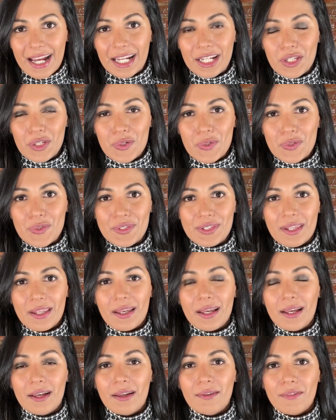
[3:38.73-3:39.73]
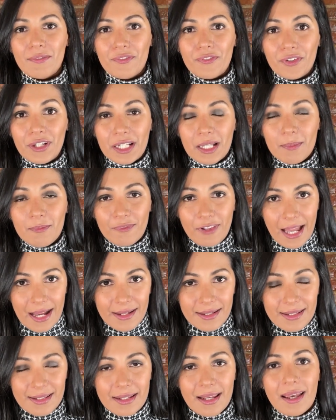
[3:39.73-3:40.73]
use the Freedom
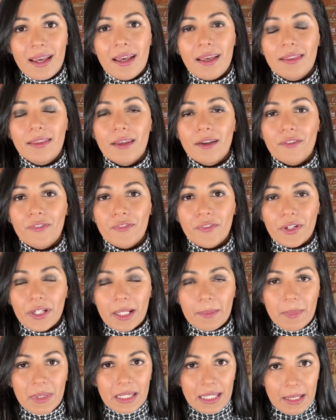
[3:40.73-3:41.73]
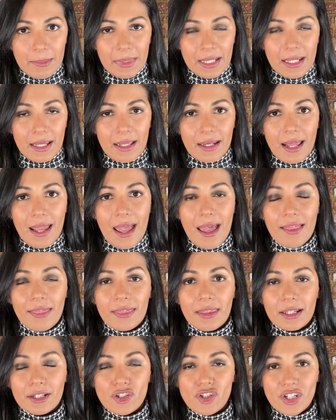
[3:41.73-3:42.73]
Flex, the Freedom Unlimited, and
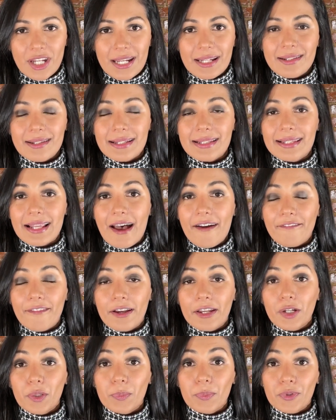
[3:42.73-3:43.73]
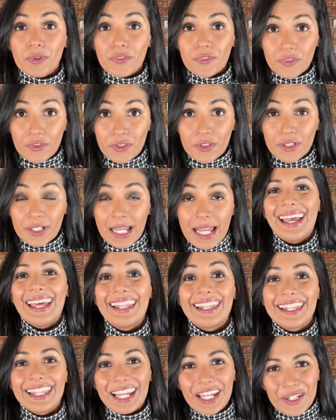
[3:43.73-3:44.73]
the Chase Sapphire Preferred.
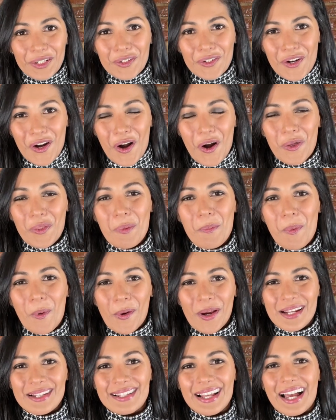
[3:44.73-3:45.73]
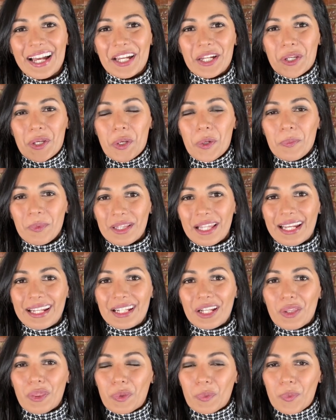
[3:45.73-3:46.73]
And later, all the points I accumulate
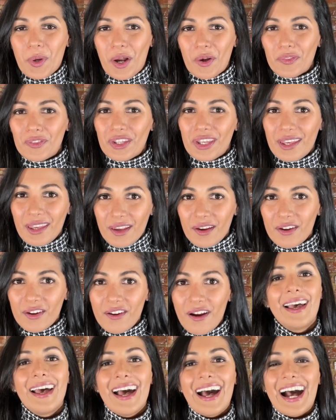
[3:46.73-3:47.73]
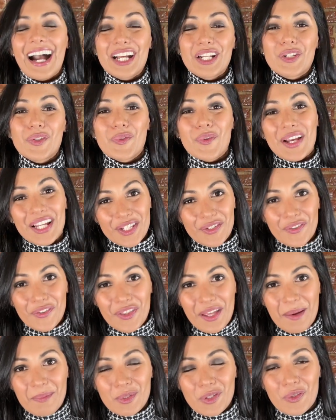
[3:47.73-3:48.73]
throughout the year, I transfer
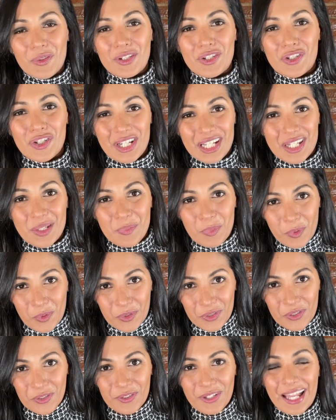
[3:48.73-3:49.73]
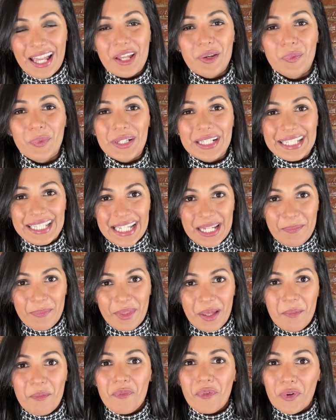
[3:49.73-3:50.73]
them to the Chase portal and redeem
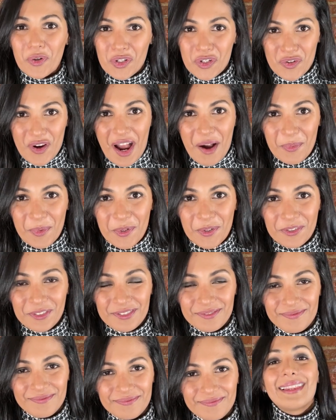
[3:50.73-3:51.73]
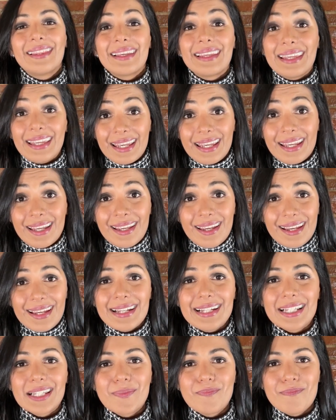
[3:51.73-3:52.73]
them for travel. The key
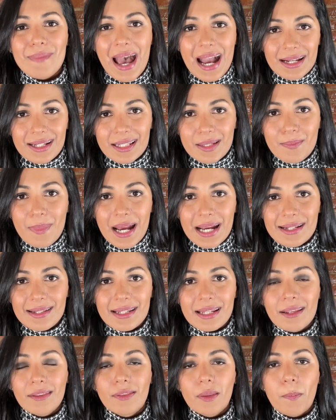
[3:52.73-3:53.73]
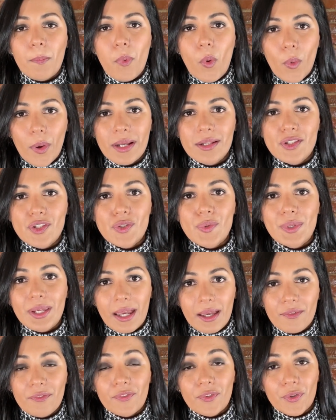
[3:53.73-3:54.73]
is maximizing the points you
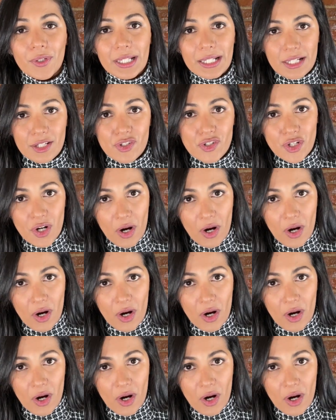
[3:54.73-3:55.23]
get for each